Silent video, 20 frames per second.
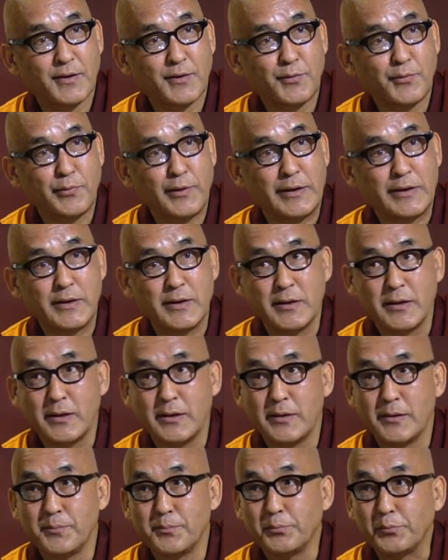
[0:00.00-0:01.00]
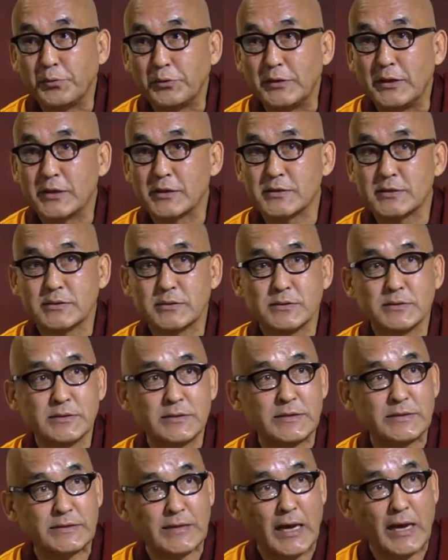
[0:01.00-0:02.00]
When Buddha's
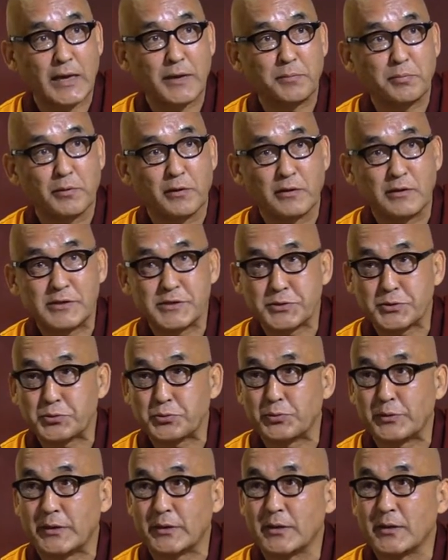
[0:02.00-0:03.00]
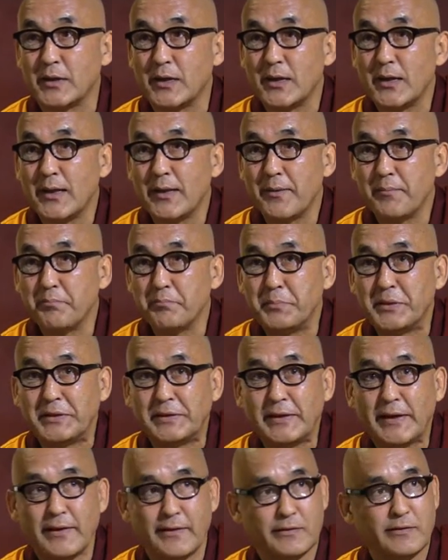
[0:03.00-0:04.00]
disciple, student,
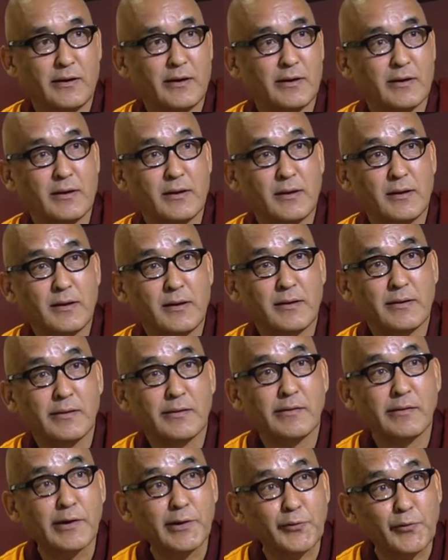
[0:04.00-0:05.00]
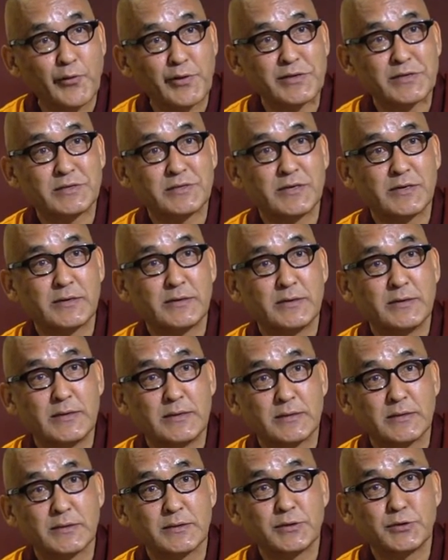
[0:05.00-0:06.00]
Vidyadhara, requested
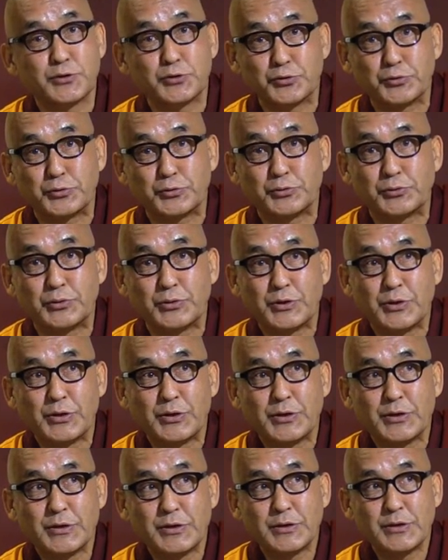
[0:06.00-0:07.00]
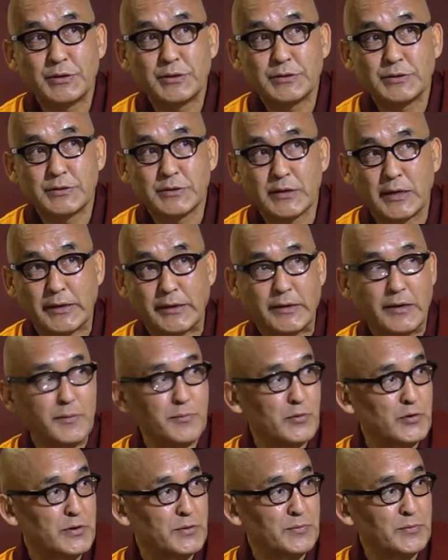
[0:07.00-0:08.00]
this to
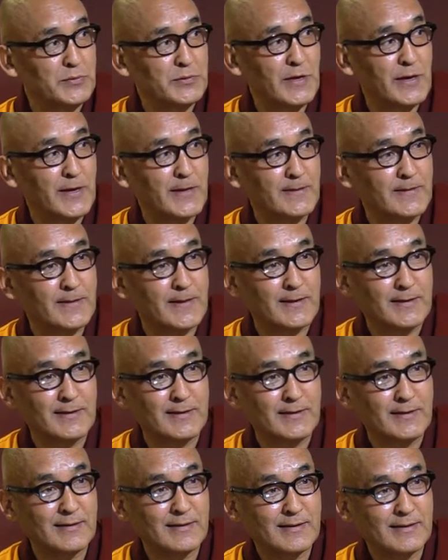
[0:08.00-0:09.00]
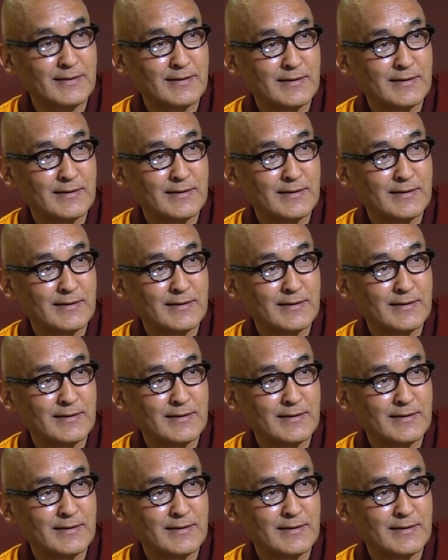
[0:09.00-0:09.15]
Shakyamuni Buddha, and then